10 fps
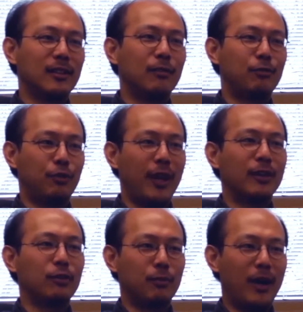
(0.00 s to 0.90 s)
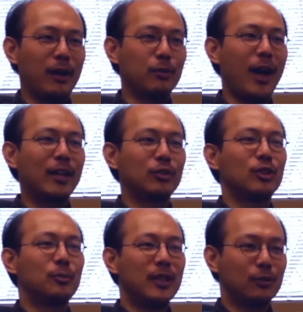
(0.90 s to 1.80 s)
a friend of mine who actually
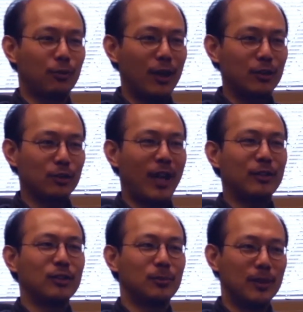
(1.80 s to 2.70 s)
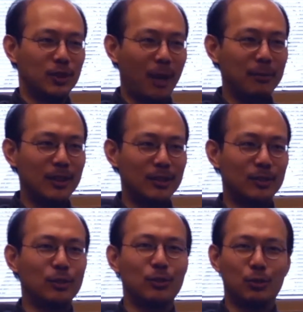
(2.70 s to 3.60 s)
speaks French or actually speaks Japanese
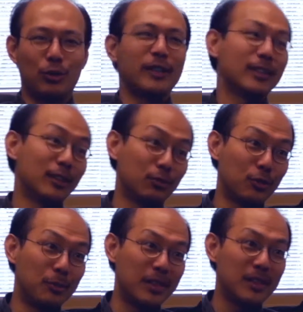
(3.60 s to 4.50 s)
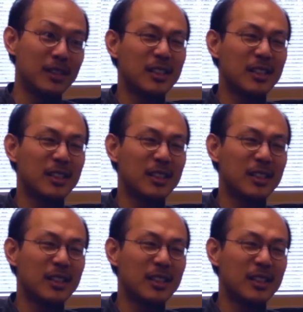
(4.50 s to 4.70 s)
to translate it for me.